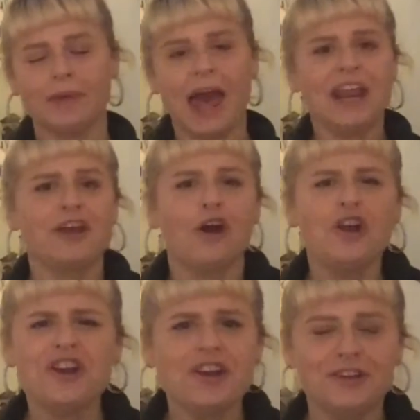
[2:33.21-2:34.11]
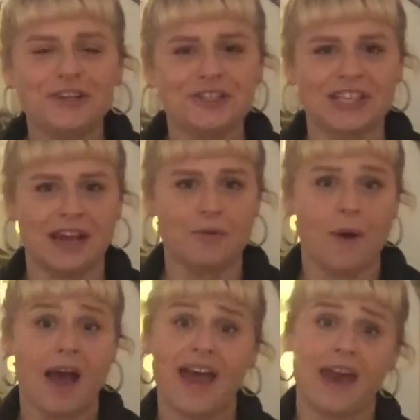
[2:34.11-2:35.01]
And I couldn't understand
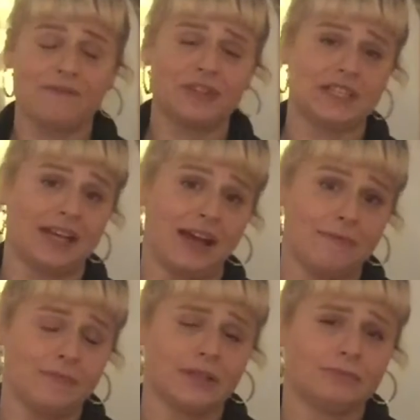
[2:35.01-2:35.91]
why half the time.